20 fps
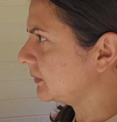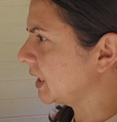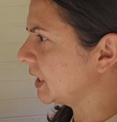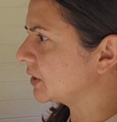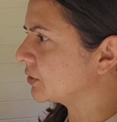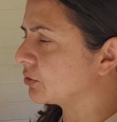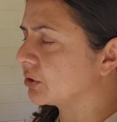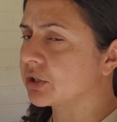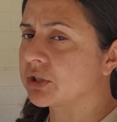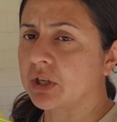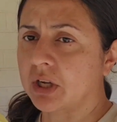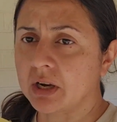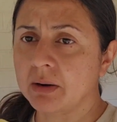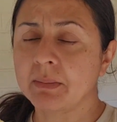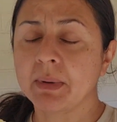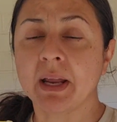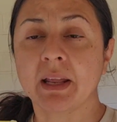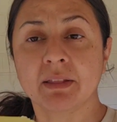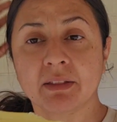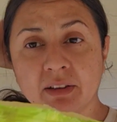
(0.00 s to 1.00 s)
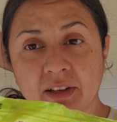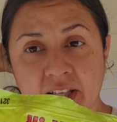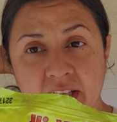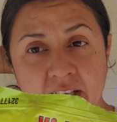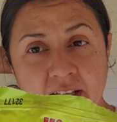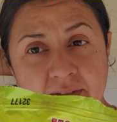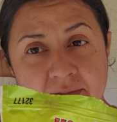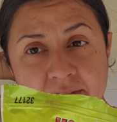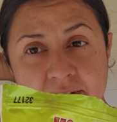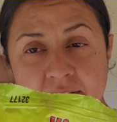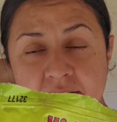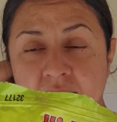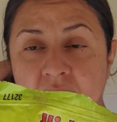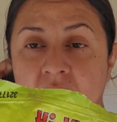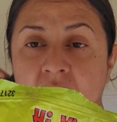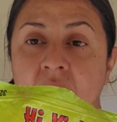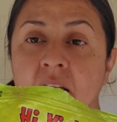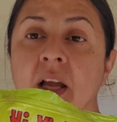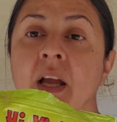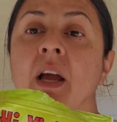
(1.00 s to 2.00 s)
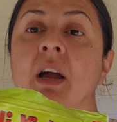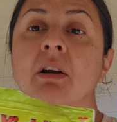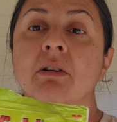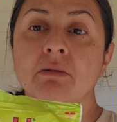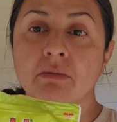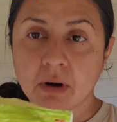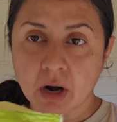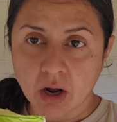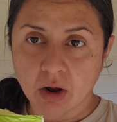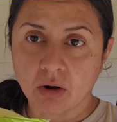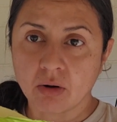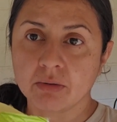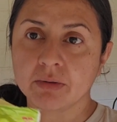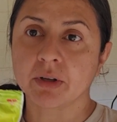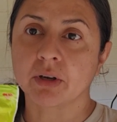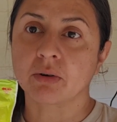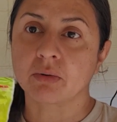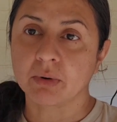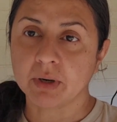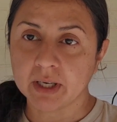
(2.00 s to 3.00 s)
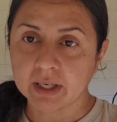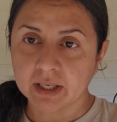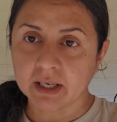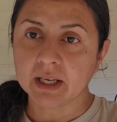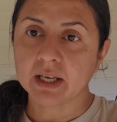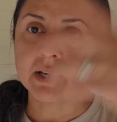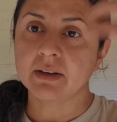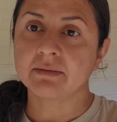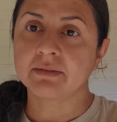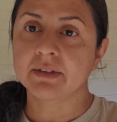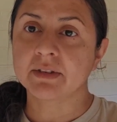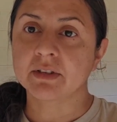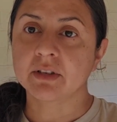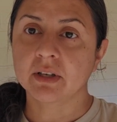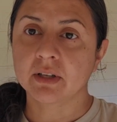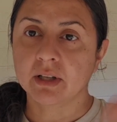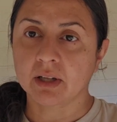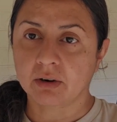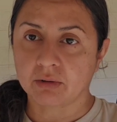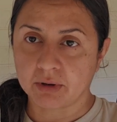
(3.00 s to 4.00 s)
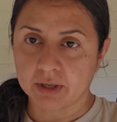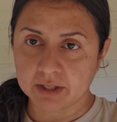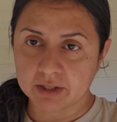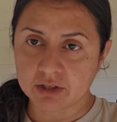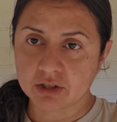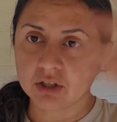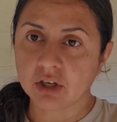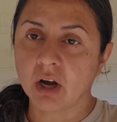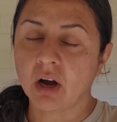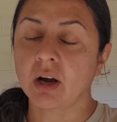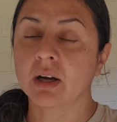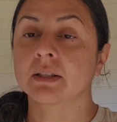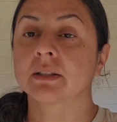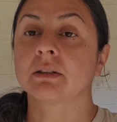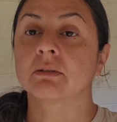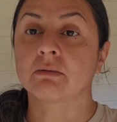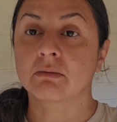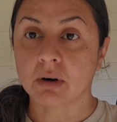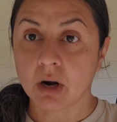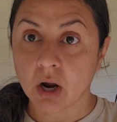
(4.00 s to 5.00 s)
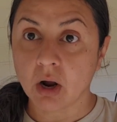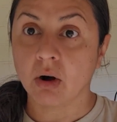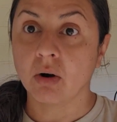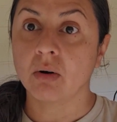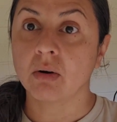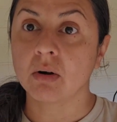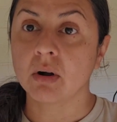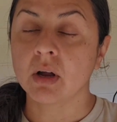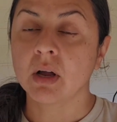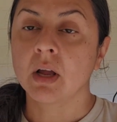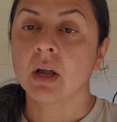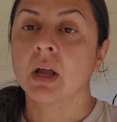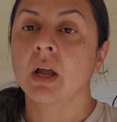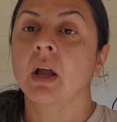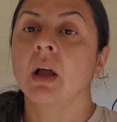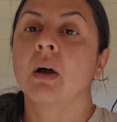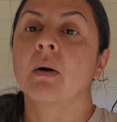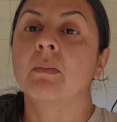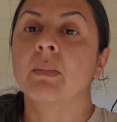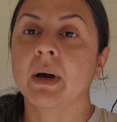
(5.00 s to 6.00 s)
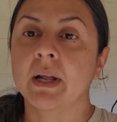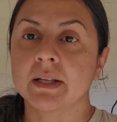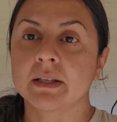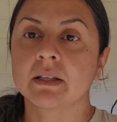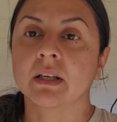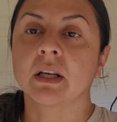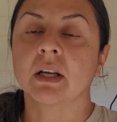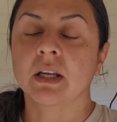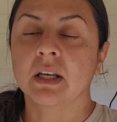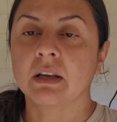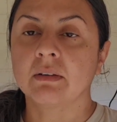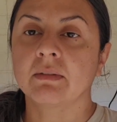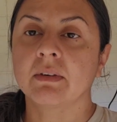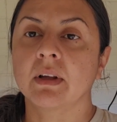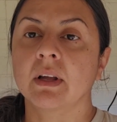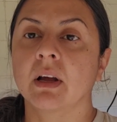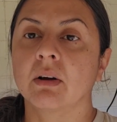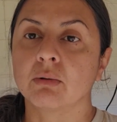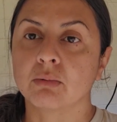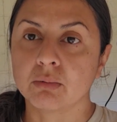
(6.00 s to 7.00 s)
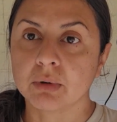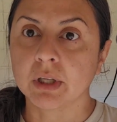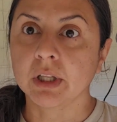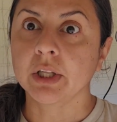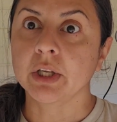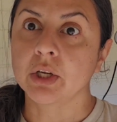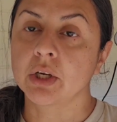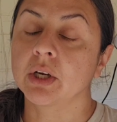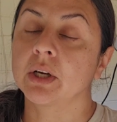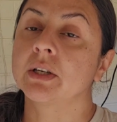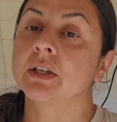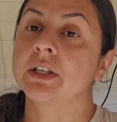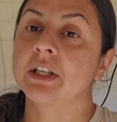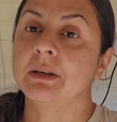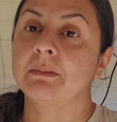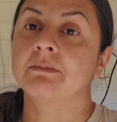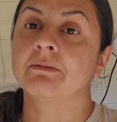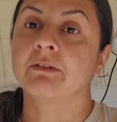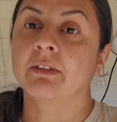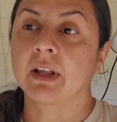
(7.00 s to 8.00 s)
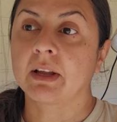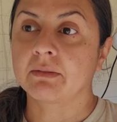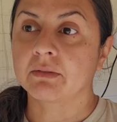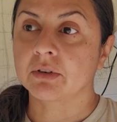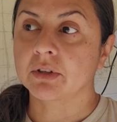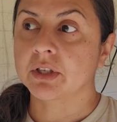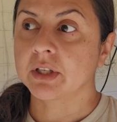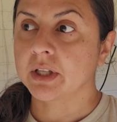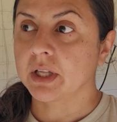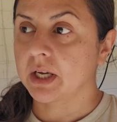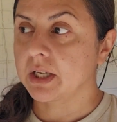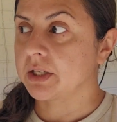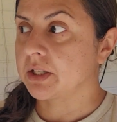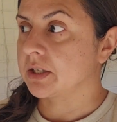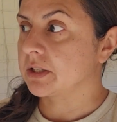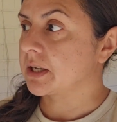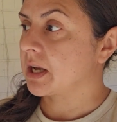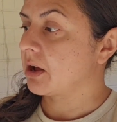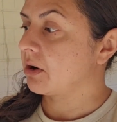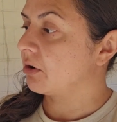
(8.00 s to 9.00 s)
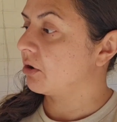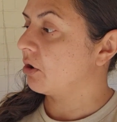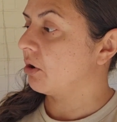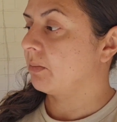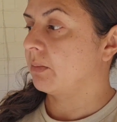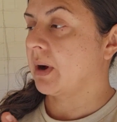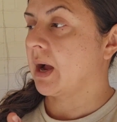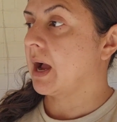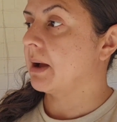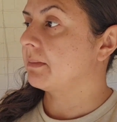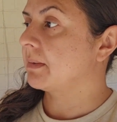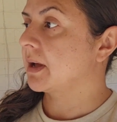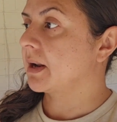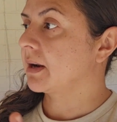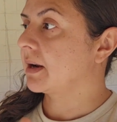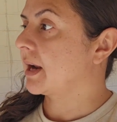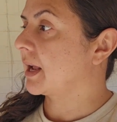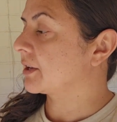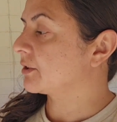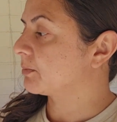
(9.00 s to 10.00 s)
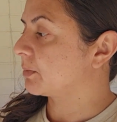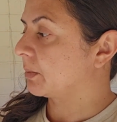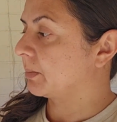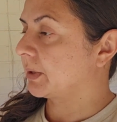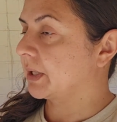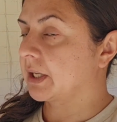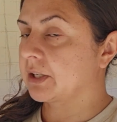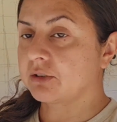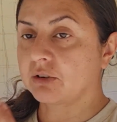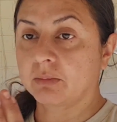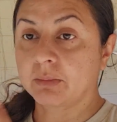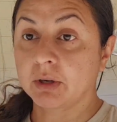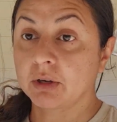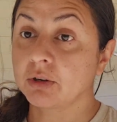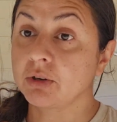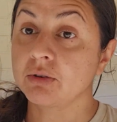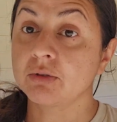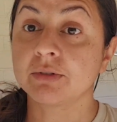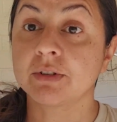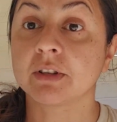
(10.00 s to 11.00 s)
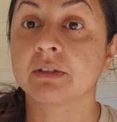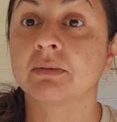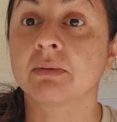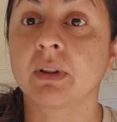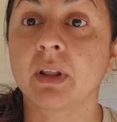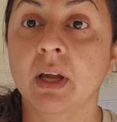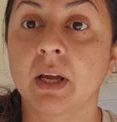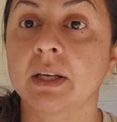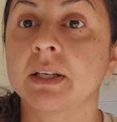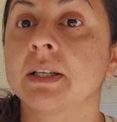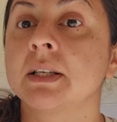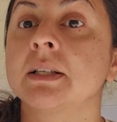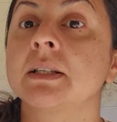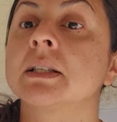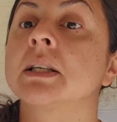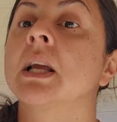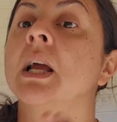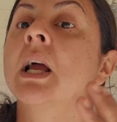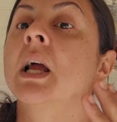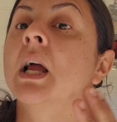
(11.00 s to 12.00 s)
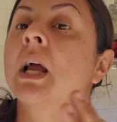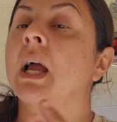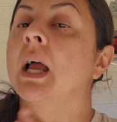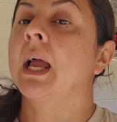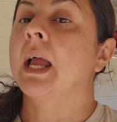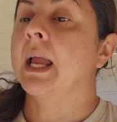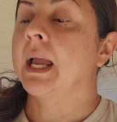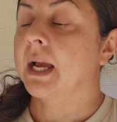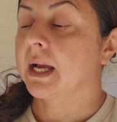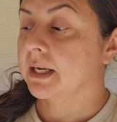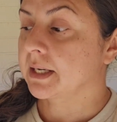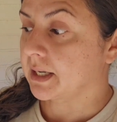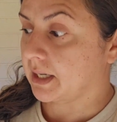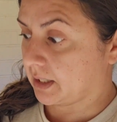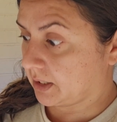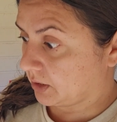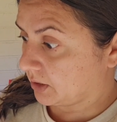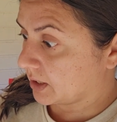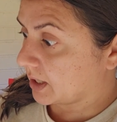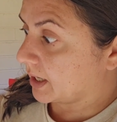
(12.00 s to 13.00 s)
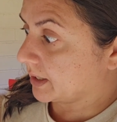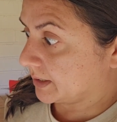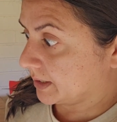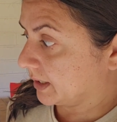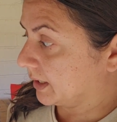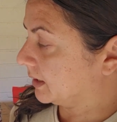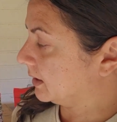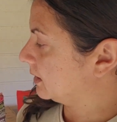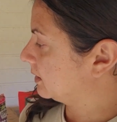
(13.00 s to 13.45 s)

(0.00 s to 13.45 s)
So it's going to make the leaves grow, the green leaves, the green stalks grow, but it's going to give it a really good deep flavor to the onions. I don't know, I'm not an expert, but they told me to use this for the onions, and I did.